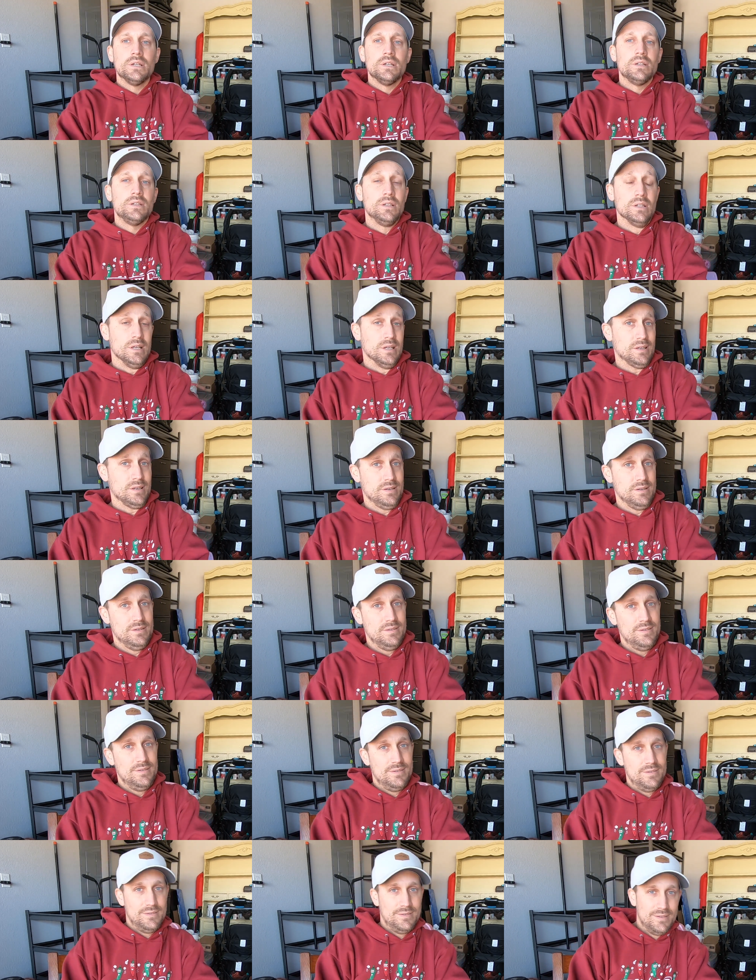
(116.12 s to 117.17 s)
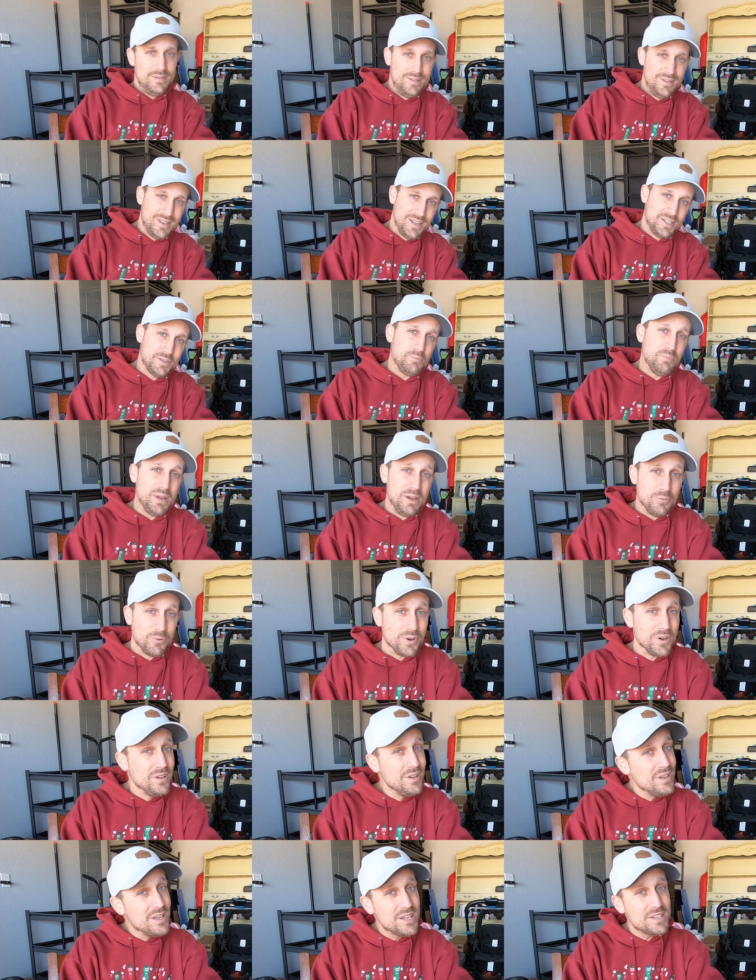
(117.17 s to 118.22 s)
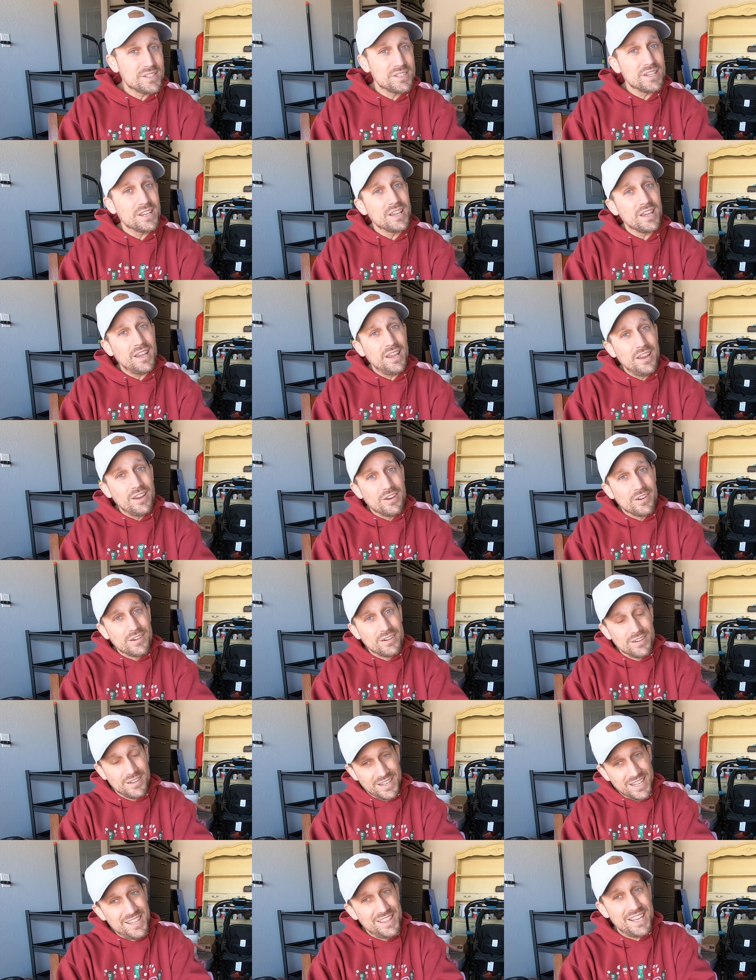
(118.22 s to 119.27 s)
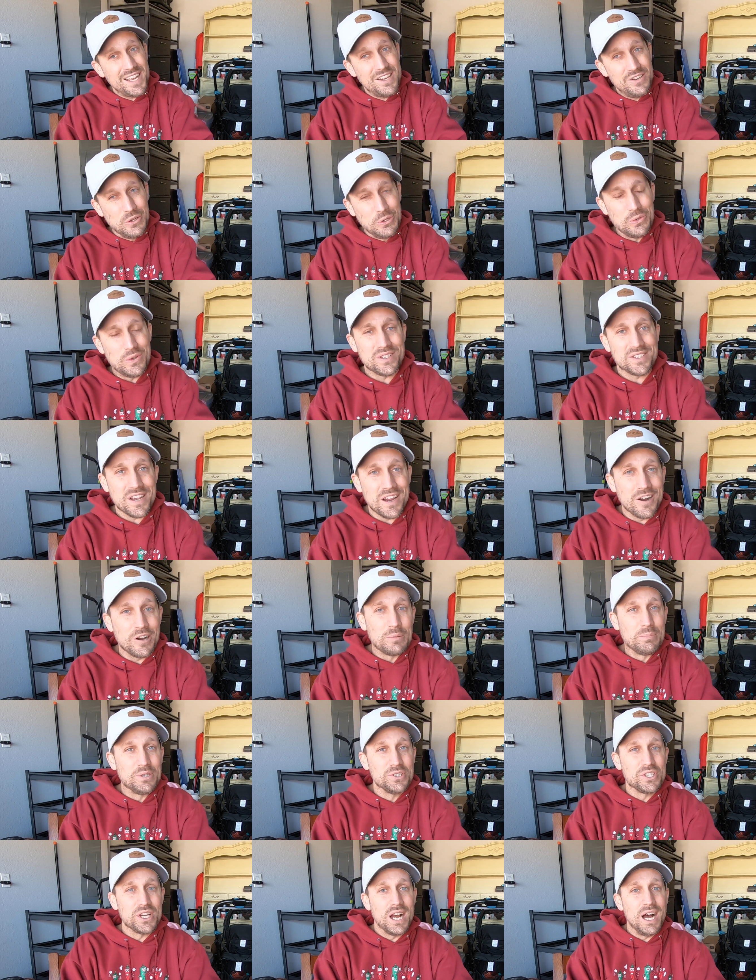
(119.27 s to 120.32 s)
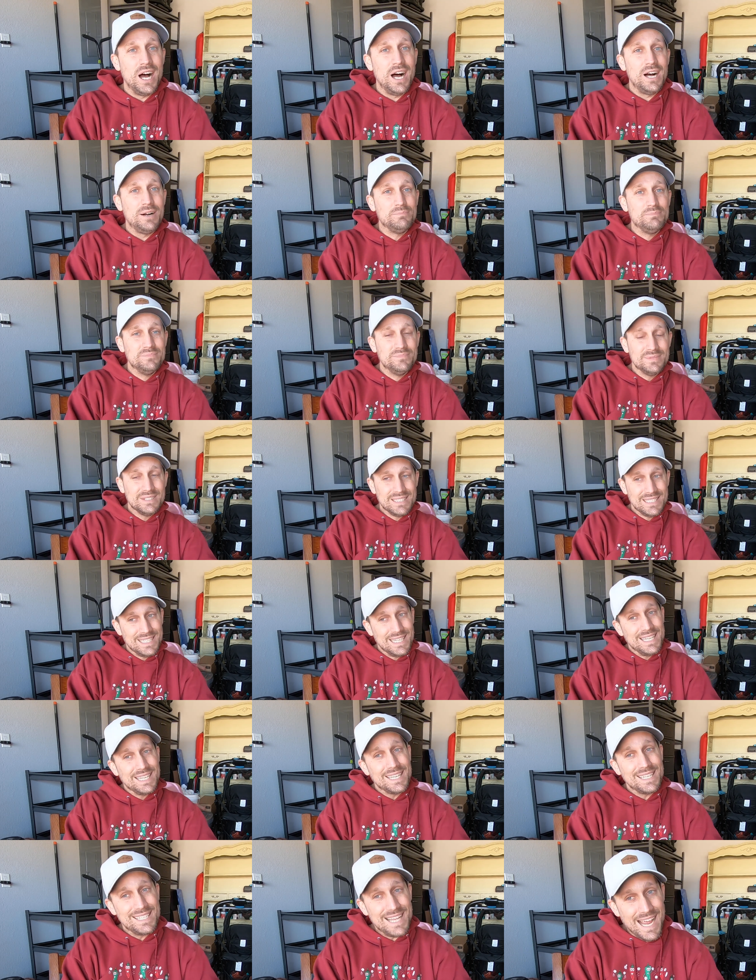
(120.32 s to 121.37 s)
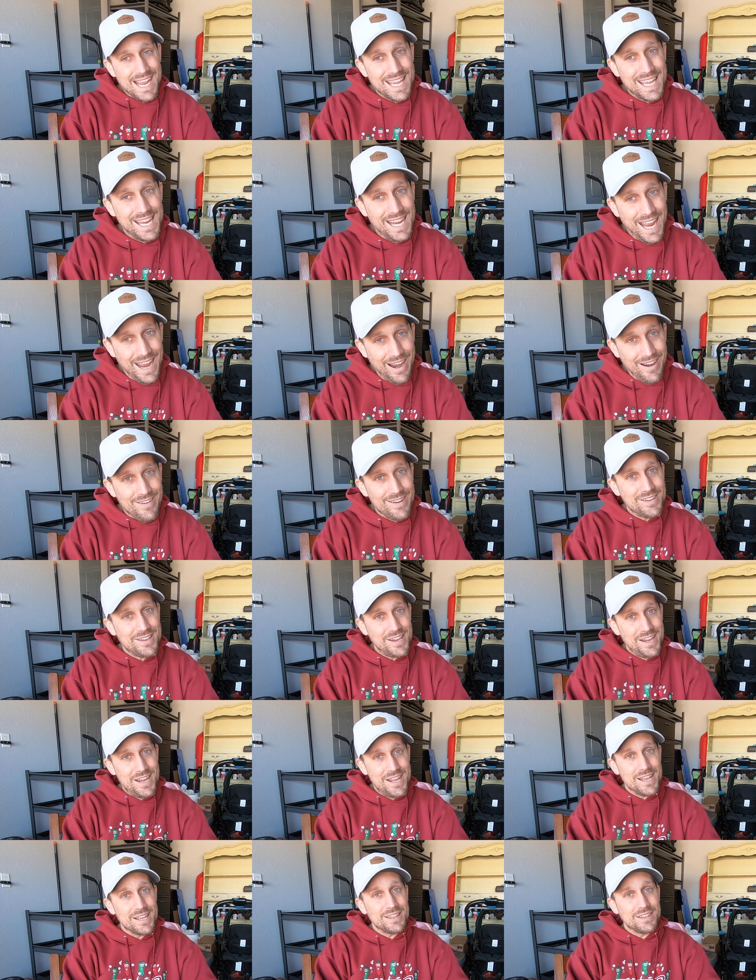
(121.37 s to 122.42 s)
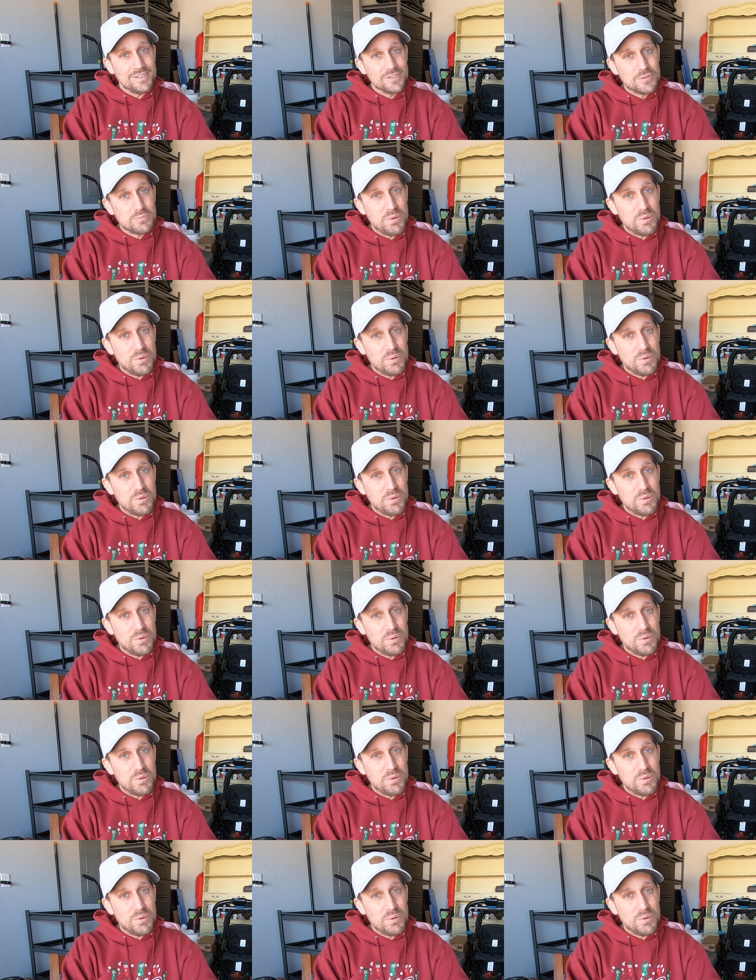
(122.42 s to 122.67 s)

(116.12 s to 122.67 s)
Look, let's be realistic here. Did they do a terrible job? Because I can guarantee it, those